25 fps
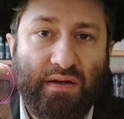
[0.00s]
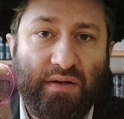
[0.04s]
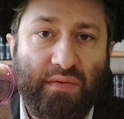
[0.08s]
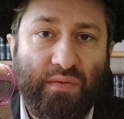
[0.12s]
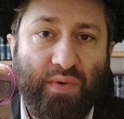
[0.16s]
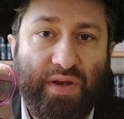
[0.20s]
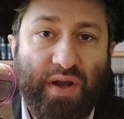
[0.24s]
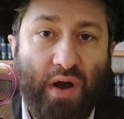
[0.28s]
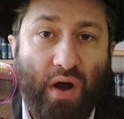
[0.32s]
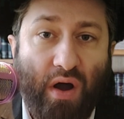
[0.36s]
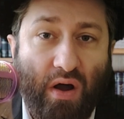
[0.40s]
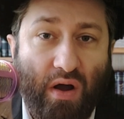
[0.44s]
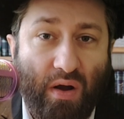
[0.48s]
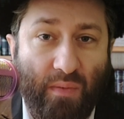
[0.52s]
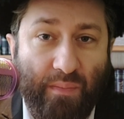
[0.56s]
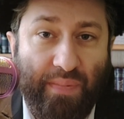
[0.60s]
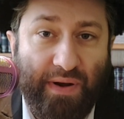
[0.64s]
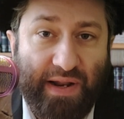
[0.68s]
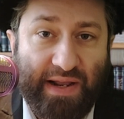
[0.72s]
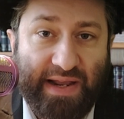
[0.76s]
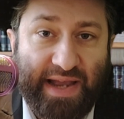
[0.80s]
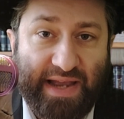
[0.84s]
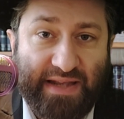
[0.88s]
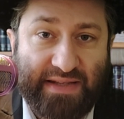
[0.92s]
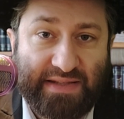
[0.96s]
We are
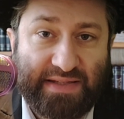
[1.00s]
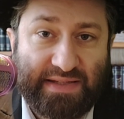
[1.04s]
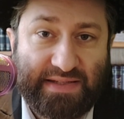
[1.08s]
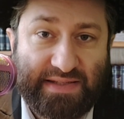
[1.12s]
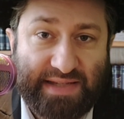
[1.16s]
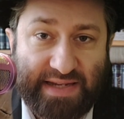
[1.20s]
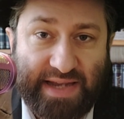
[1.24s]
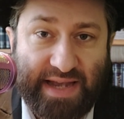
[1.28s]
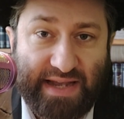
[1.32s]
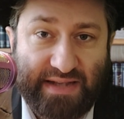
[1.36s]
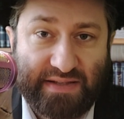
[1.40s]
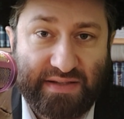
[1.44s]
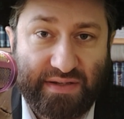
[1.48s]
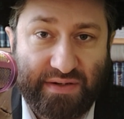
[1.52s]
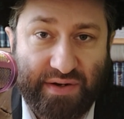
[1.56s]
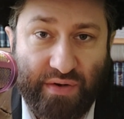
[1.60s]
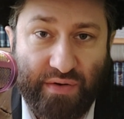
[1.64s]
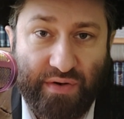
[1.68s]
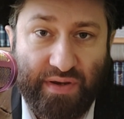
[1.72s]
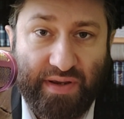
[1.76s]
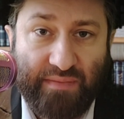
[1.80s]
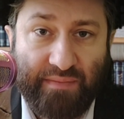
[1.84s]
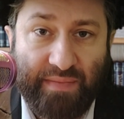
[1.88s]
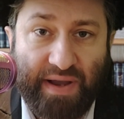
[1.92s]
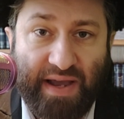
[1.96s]
obligated to get to know
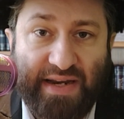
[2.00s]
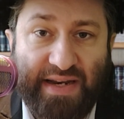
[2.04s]
him,